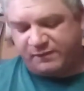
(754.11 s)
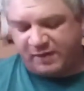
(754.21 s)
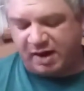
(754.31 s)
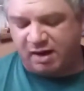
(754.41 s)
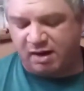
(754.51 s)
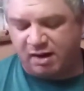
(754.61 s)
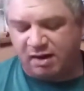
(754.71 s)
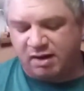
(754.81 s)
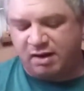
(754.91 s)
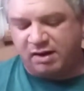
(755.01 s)

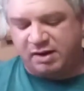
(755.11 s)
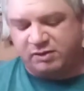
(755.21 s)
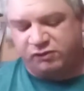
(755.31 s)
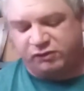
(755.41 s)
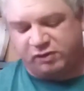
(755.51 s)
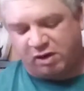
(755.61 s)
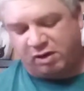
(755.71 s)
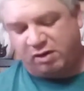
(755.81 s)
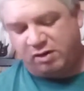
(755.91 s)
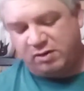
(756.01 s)
fallen
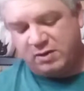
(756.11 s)
star